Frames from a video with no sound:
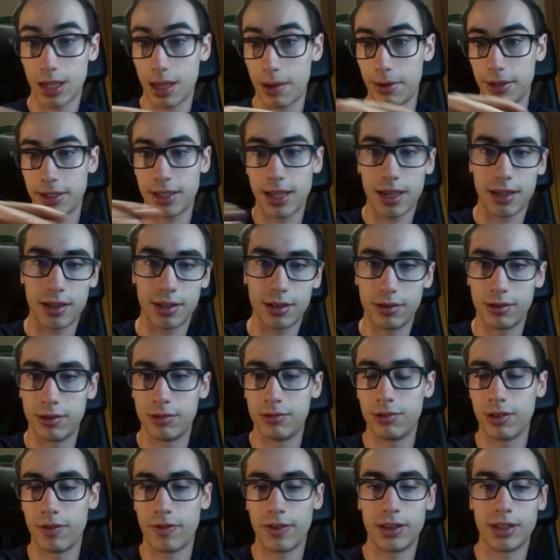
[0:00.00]
every side, to
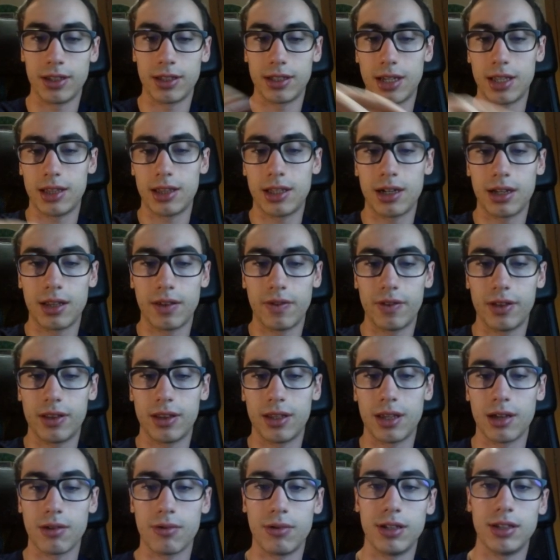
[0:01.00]
defend the center,
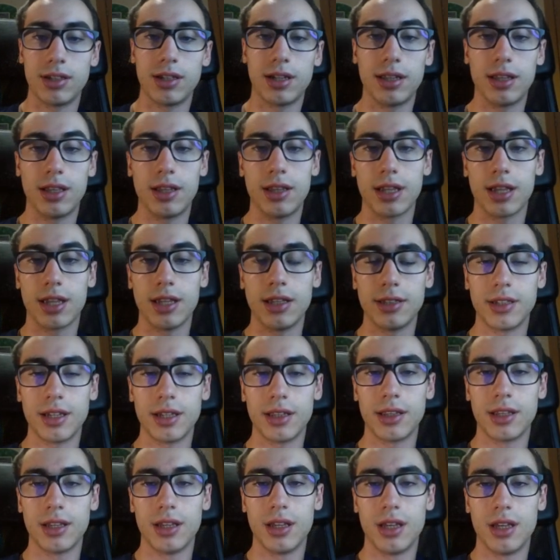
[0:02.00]
defend the queen side and the king
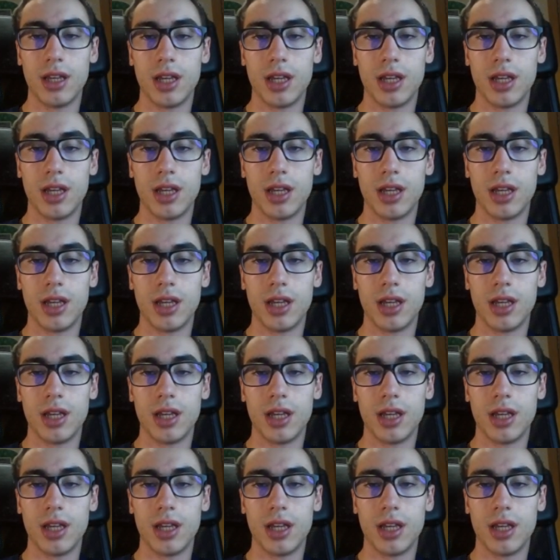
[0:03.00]
side.